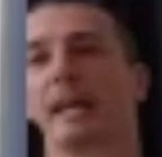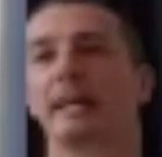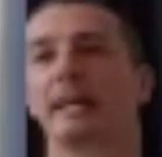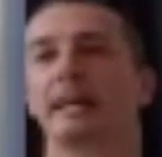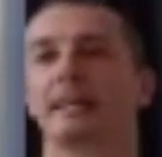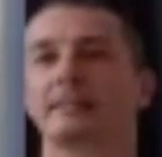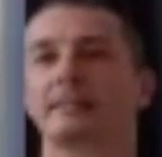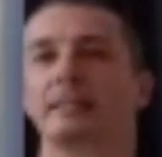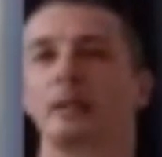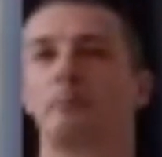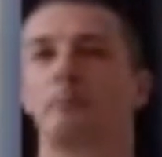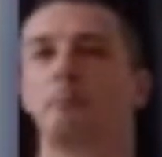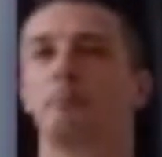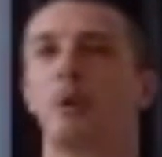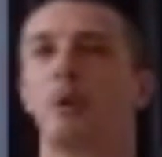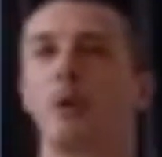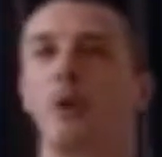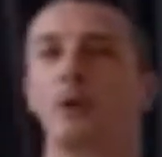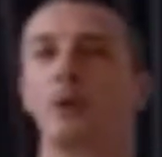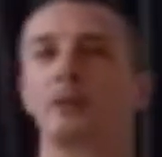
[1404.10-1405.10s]
is
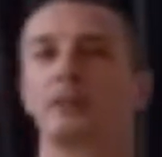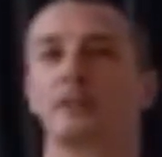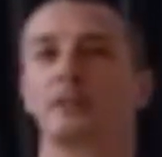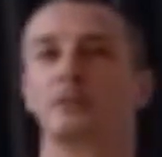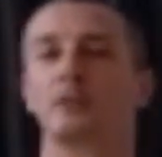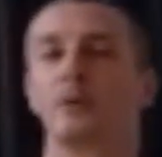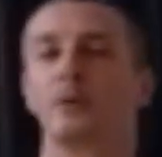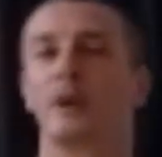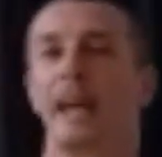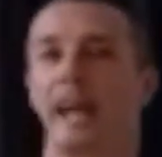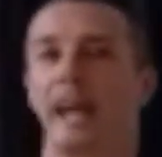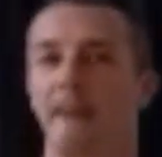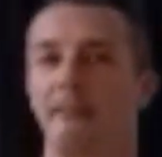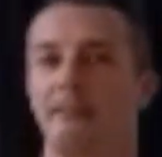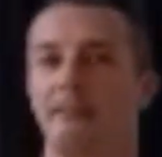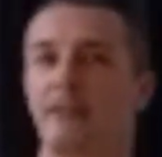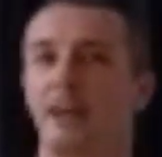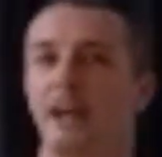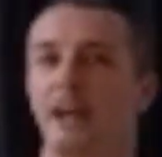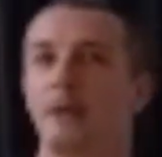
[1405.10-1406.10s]
important to
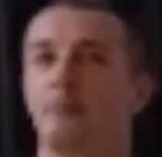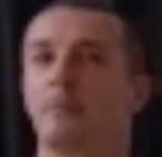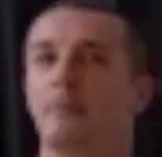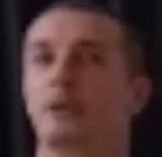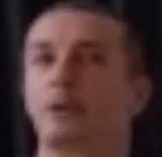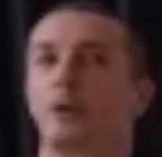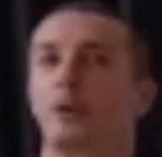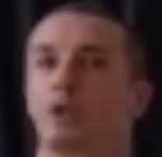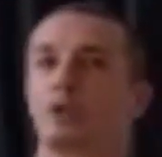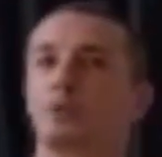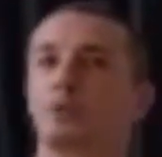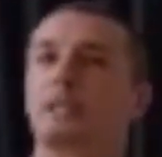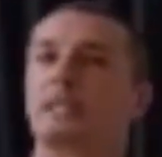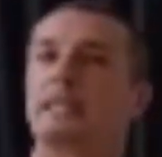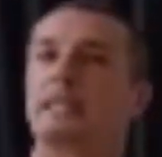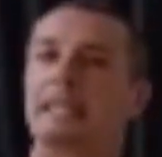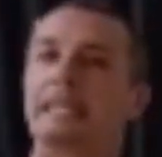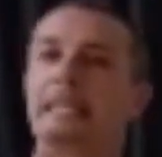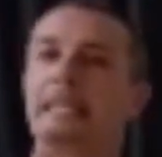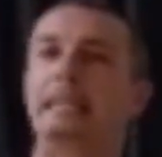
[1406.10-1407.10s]
have, because we
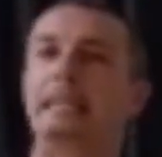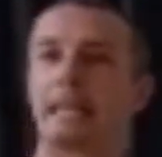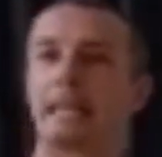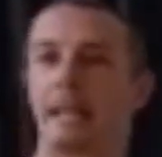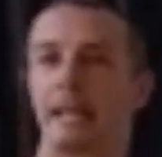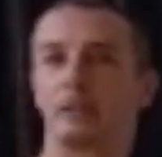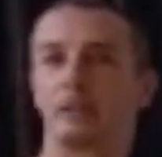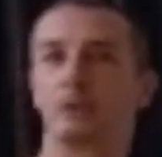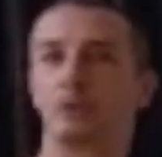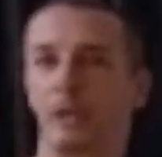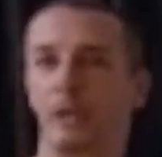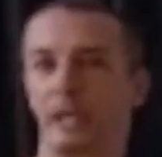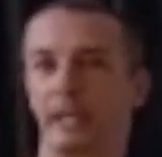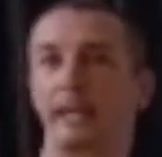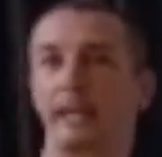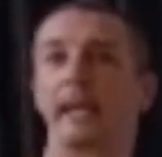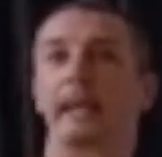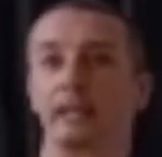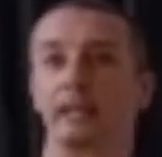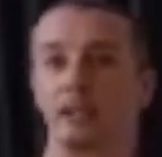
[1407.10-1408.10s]
need that to
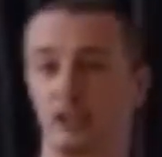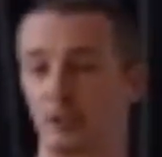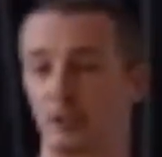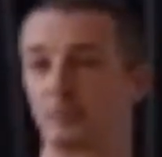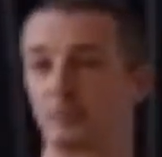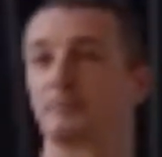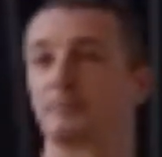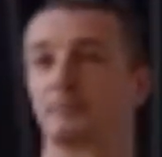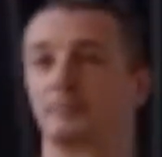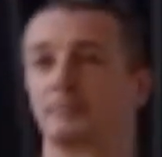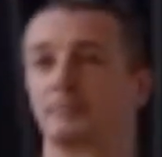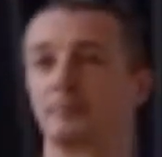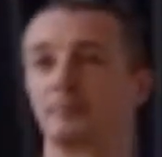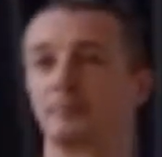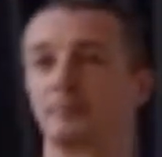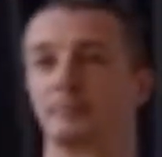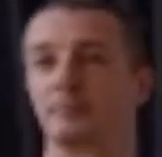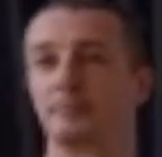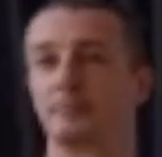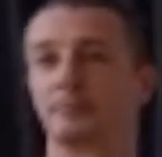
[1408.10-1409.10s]
engage.
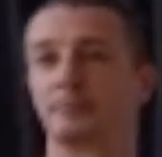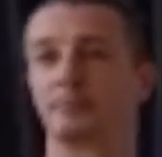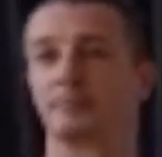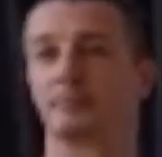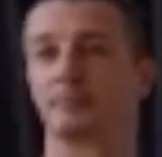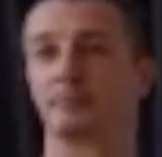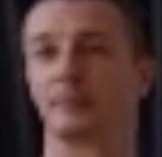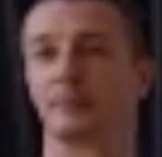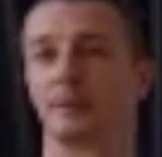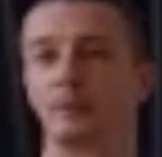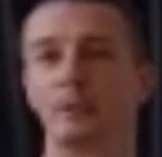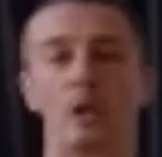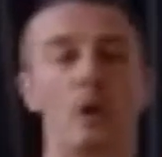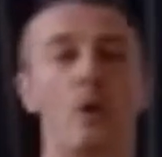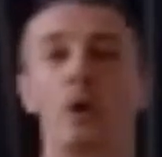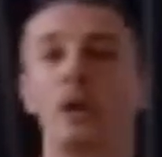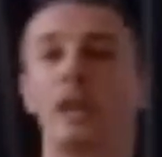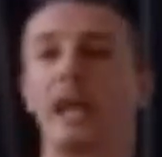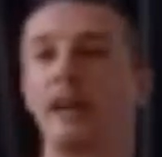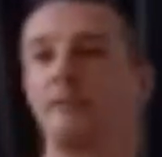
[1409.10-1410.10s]
We
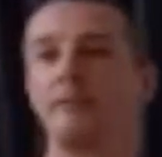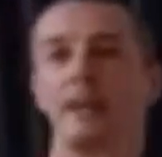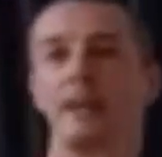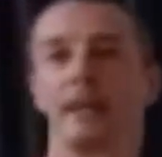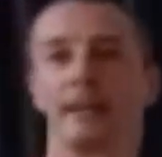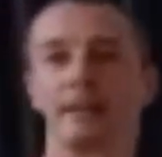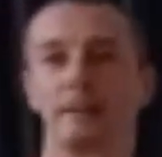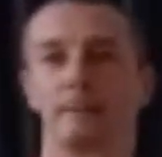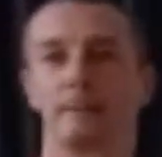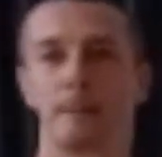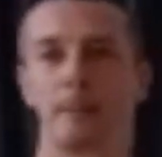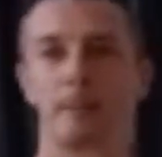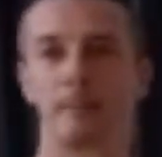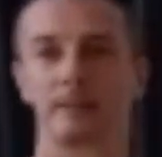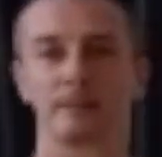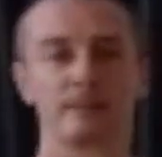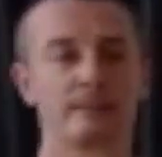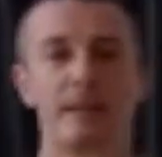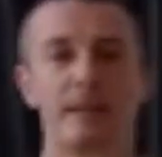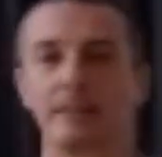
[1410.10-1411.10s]
all have that.
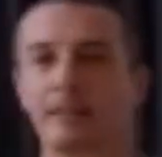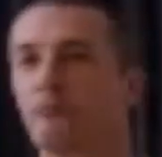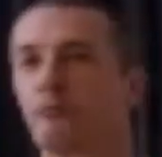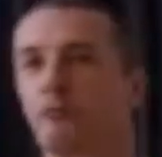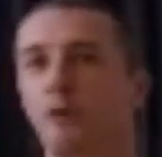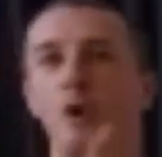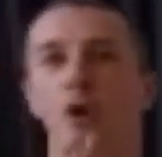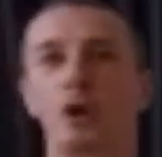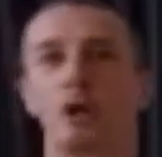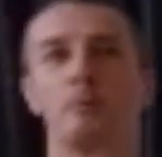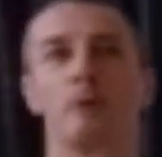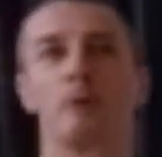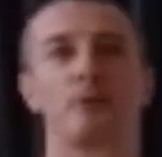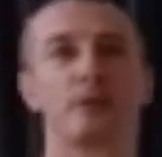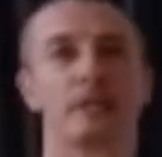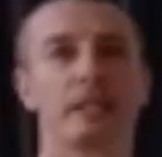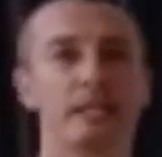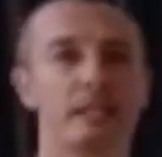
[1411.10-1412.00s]
Nothing wrong about the